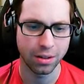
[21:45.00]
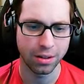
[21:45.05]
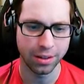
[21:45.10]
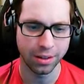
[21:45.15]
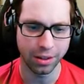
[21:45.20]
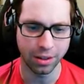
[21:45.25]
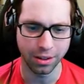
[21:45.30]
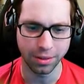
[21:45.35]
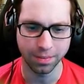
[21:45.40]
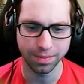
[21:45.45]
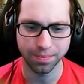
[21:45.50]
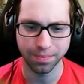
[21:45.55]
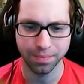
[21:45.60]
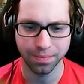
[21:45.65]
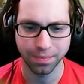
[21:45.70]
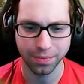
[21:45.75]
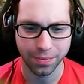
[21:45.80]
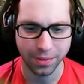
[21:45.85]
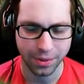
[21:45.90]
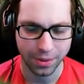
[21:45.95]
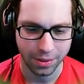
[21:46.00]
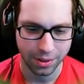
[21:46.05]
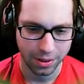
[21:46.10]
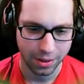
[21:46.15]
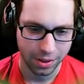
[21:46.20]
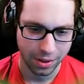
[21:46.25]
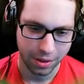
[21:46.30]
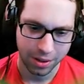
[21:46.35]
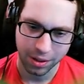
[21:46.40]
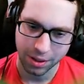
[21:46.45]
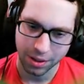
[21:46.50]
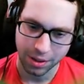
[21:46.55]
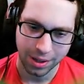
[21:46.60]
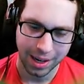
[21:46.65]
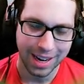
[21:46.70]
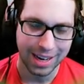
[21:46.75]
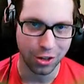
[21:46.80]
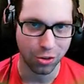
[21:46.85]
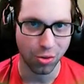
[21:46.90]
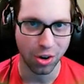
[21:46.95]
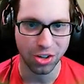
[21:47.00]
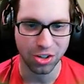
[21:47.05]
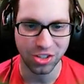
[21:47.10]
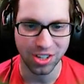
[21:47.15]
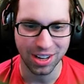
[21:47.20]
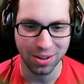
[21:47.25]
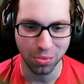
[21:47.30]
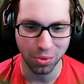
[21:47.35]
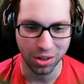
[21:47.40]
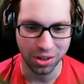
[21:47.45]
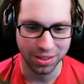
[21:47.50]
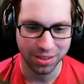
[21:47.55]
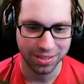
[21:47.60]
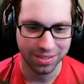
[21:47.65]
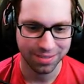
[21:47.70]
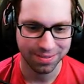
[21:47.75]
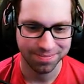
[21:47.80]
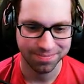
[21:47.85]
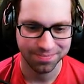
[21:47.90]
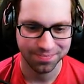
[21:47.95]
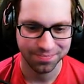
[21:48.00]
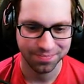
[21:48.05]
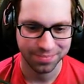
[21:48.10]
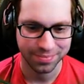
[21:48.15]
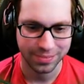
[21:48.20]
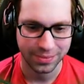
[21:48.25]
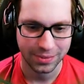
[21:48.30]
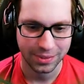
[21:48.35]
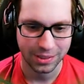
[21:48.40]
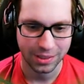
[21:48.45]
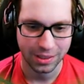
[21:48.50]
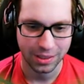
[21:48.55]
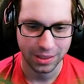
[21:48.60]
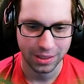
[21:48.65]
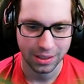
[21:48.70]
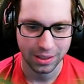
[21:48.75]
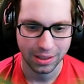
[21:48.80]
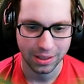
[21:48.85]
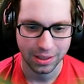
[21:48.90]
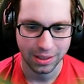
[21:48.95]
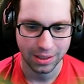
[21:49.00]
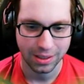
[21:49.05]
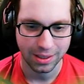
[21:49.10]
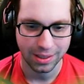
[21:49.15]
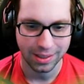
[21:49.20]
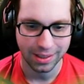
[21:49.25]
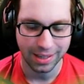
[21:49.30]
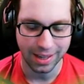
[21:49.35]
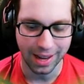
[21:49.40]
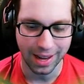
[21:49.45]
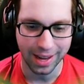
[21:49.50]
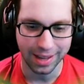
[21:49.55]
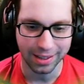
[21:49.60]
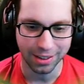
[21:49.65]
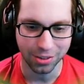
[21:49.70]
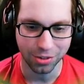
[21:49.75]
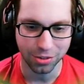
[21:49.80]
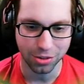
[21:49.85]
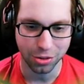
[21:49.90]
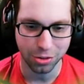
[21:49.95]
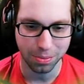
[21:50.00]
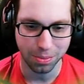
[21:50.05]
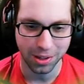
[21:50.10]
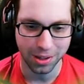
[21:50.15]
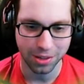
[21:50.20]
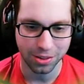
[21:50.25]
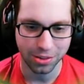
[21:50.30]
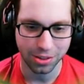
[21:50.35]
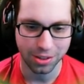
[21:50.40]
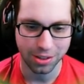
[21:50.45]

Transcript: No. I crushed that Just, one. Uh, yeah, a little too much on there. Yeah, a little too much.